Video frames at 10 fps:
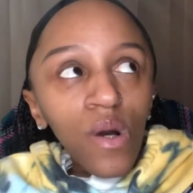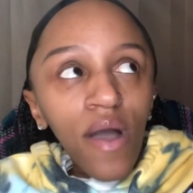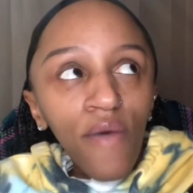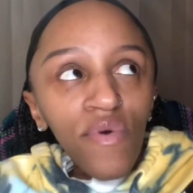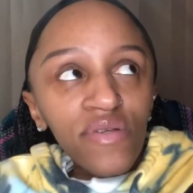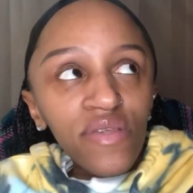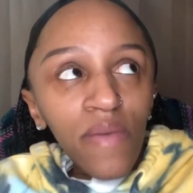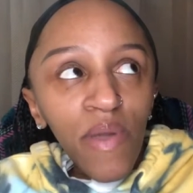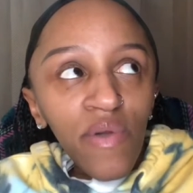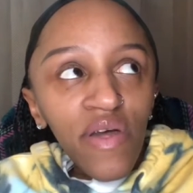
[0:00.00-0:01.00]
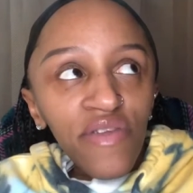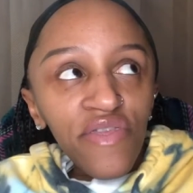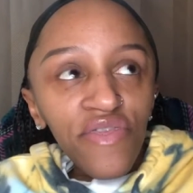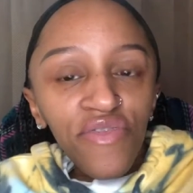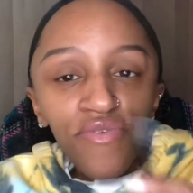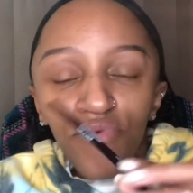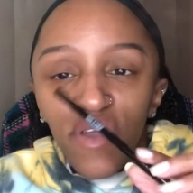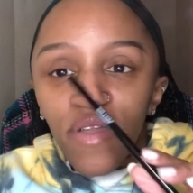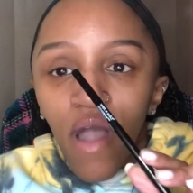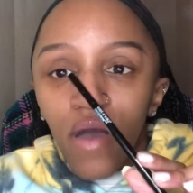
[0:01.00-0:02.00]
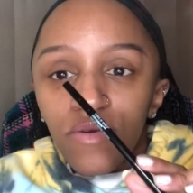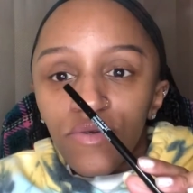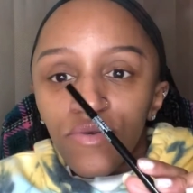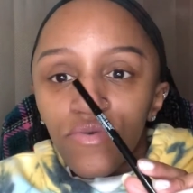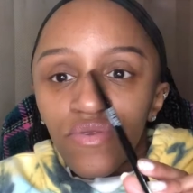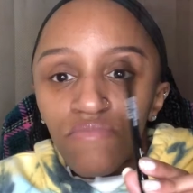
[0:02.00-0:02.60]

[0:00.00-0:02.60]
I want to say maybe like $3,